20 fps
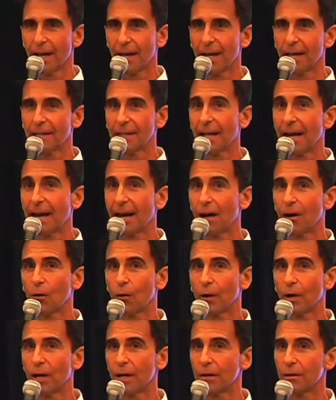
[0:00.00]
And
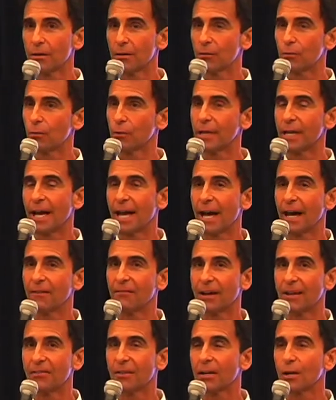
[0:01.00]
now we
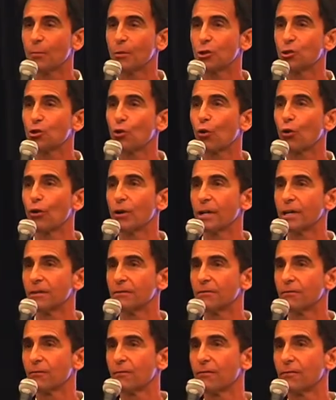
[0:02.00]
have, I think, a majority
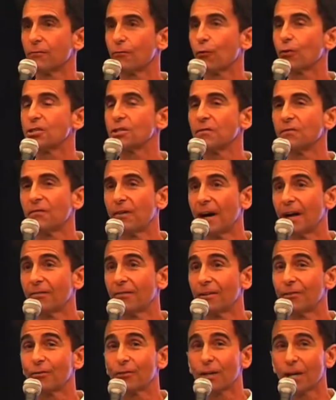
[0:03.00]
of Fortune
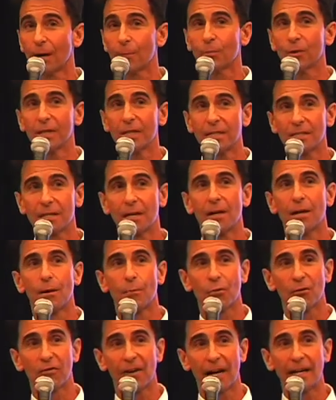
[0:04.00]
500 companies
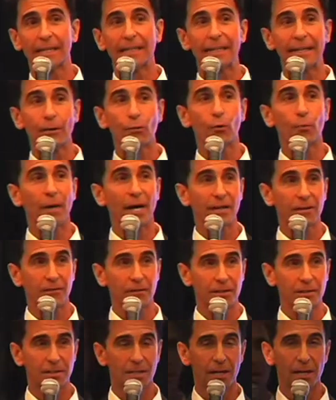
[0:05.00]
providing equal
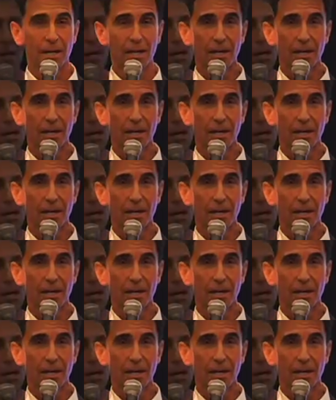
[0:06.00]
benefits.